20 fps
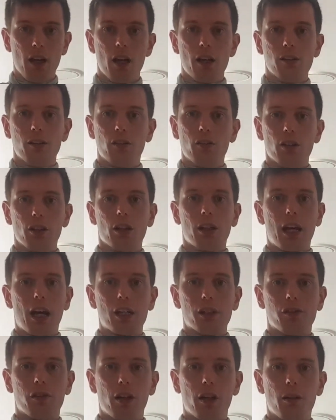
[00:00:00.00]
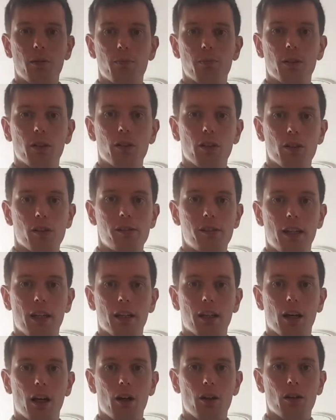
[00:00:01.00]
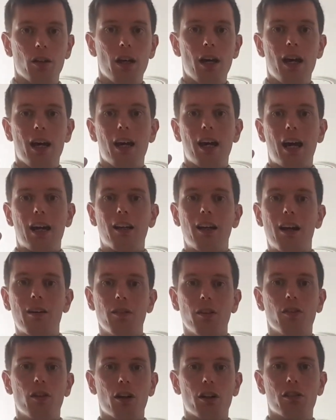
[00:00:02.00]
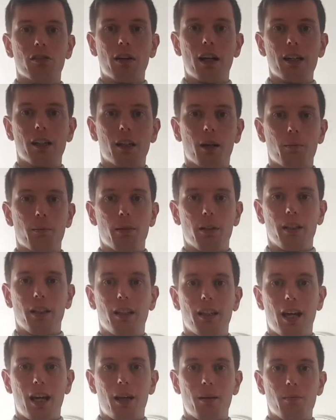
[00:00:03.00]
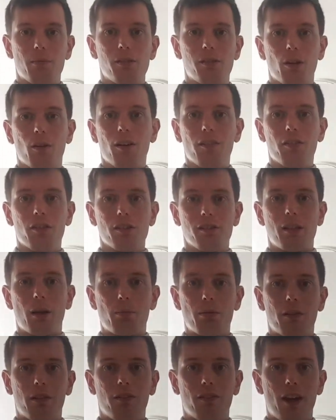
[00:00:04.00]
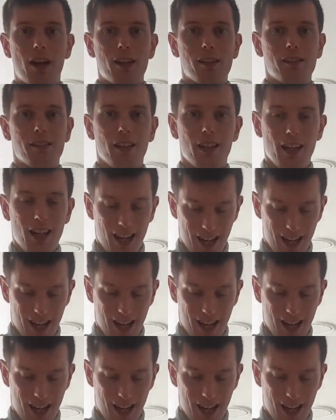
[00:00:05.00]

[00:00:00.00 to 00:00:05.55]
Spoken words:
So you've got your cash flow, you've got your SIC code, and now you've got a great company name. So I've got Zebra Invest.